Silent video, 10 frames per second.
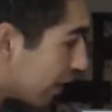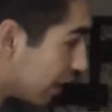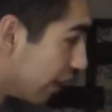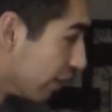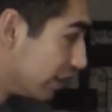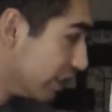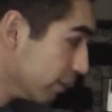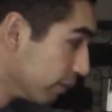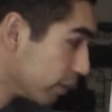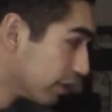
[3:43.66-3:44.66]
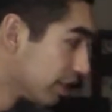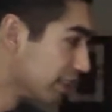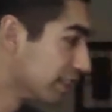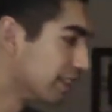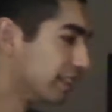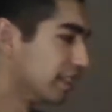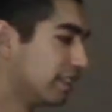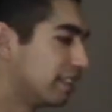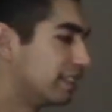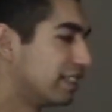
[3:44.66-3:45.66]
Now the GeForce
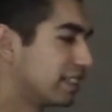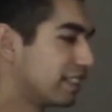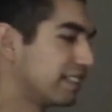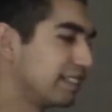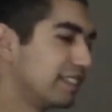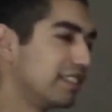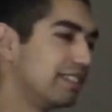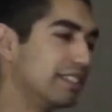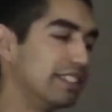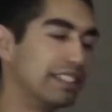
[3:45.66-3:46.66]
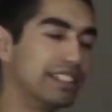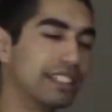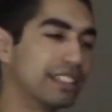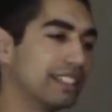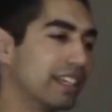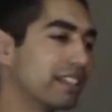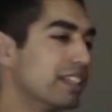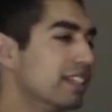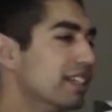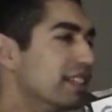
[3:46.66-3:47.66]
6, 60X.
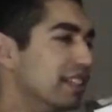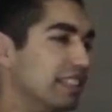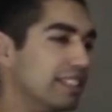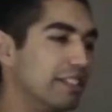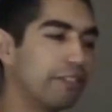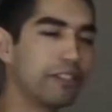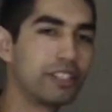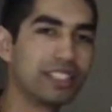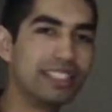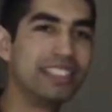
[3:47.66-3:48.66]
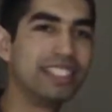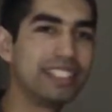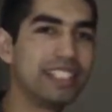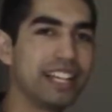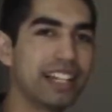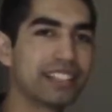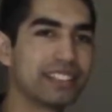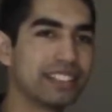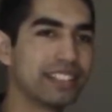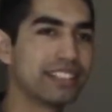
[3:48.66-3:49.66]
The GeForce GTX
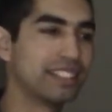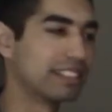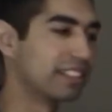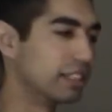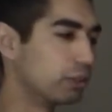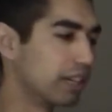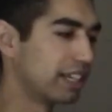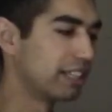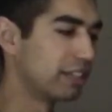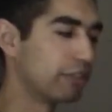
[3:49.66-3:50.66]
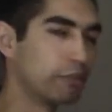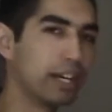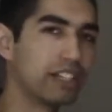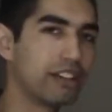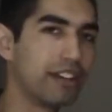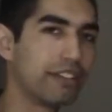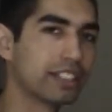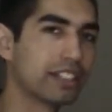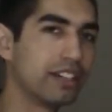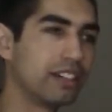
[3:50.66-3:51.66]
660 is what I chose for my
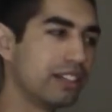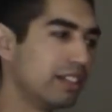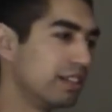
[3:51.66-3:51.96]
graphics card.